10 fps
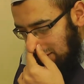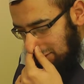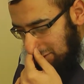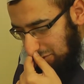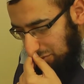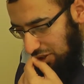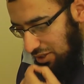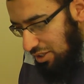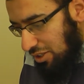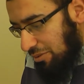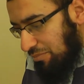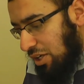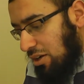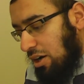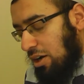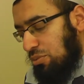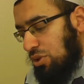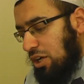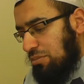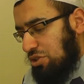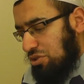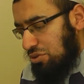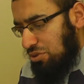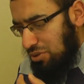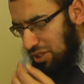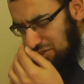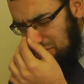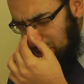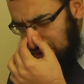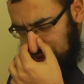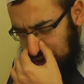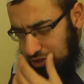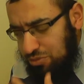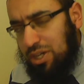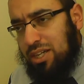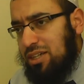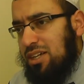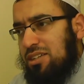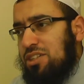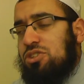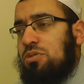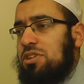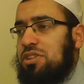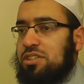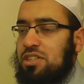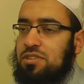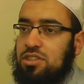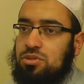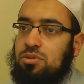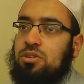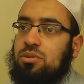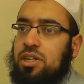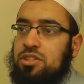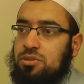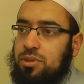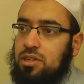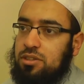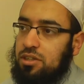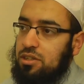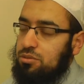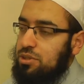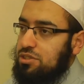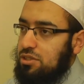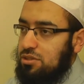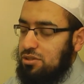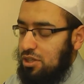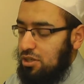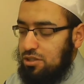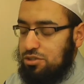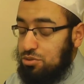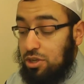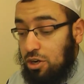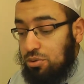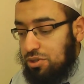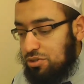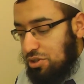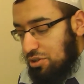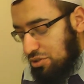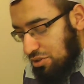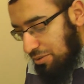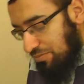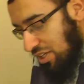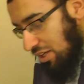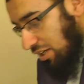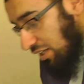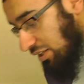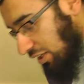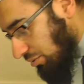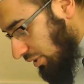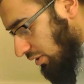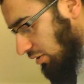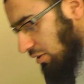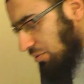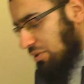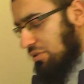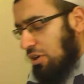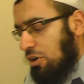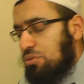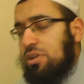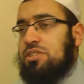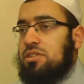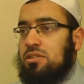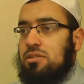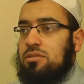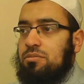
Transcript: this is what Abu Lahab used to do. And this is one of the reasons why there's so many things. Even in Surah Quraysh, we learned that the reason, in Surah Kawthar, sorry, Inna a'tainaka al-Kawthar, the whole reason